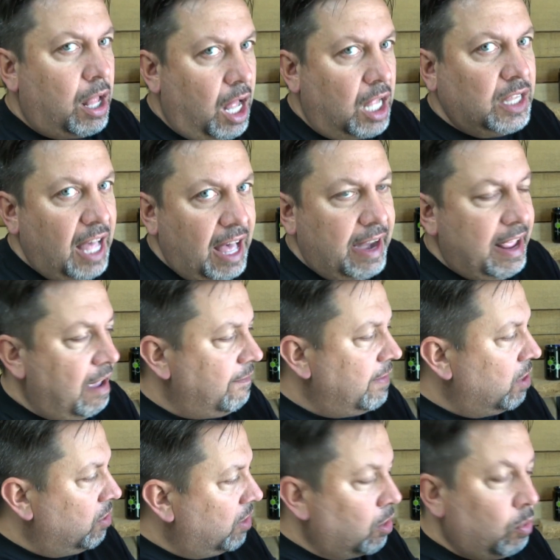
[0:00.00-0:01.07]
a lot
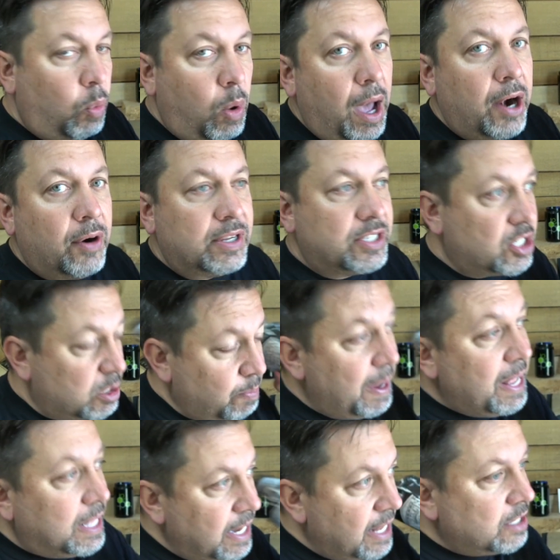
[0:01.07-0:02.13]
heavier than the water it's
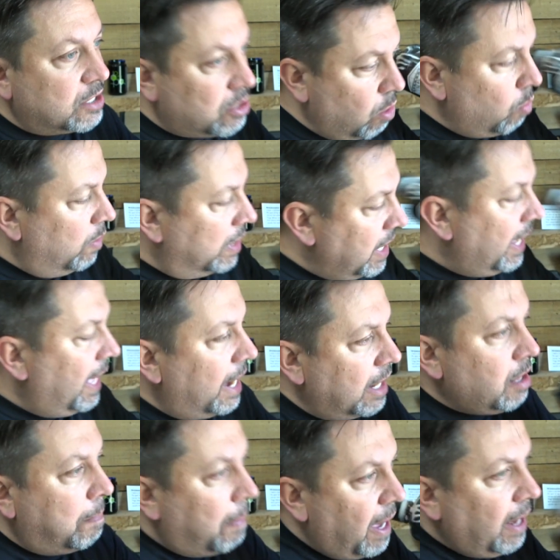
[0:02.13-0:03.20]
suspended in. So when you got it
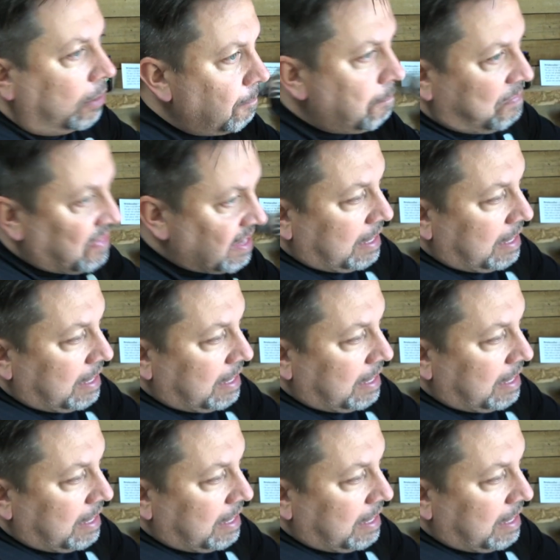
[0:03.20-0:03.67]
in the bottle,